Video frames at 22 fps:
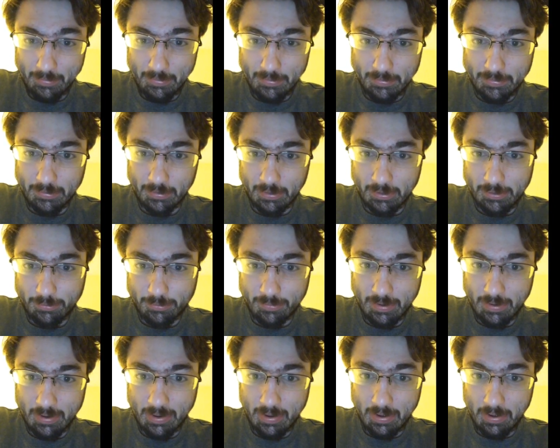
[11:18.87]
so this
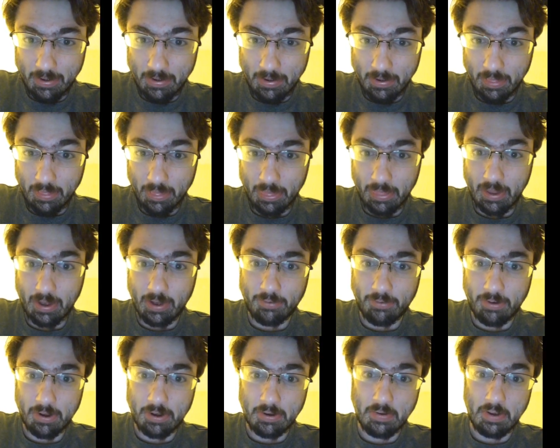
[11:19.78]
way they can
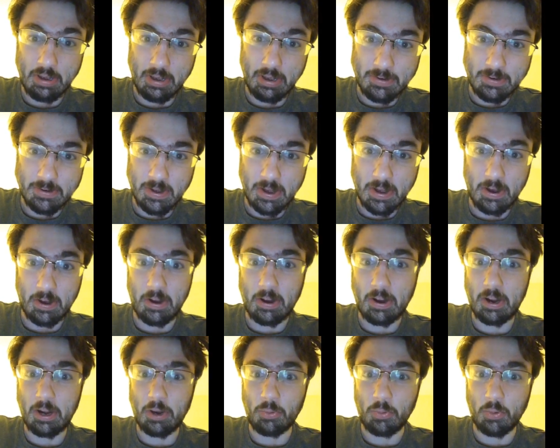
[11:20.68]
try to initiate a
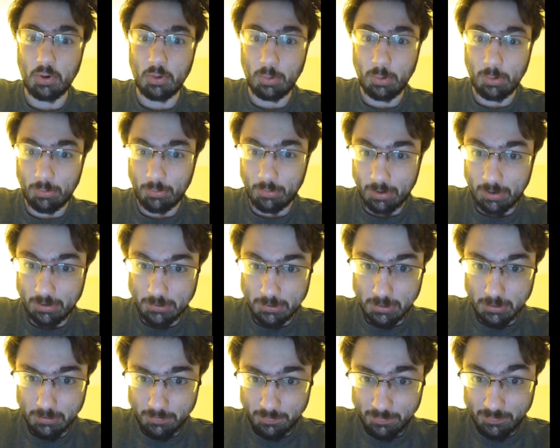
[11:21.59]
hot war with
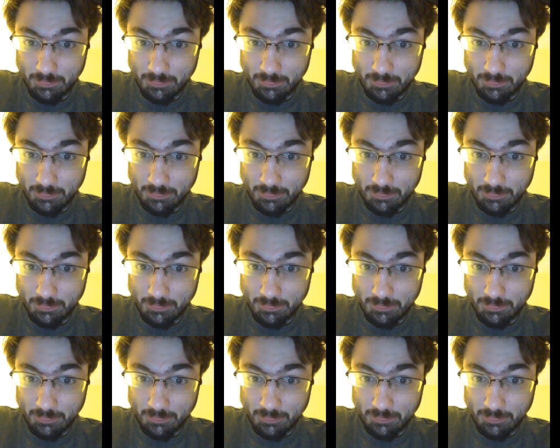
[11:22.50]
Russia.